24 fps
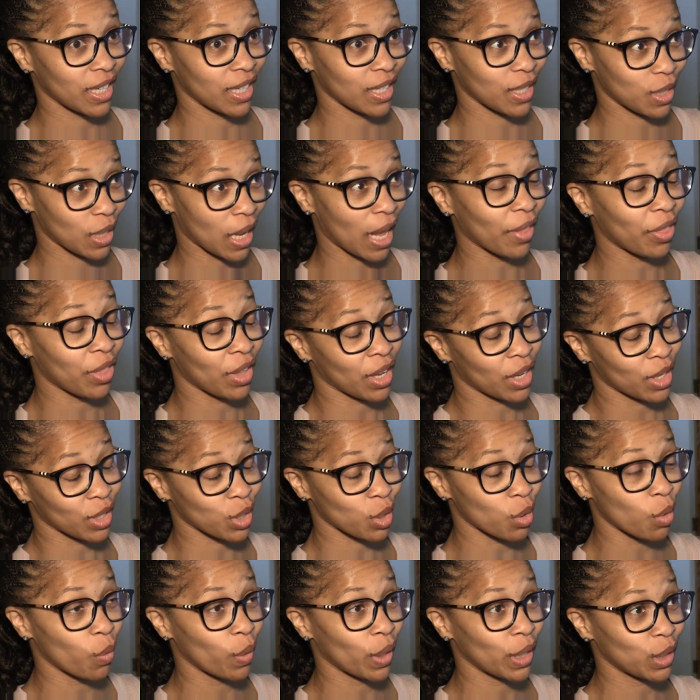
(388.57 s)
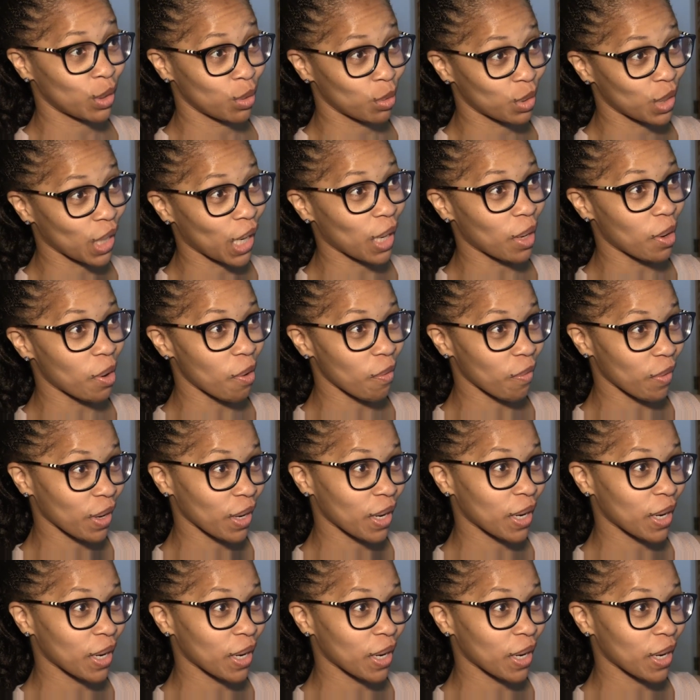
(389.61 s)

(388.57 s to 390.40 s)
It is. I think it's going to take over.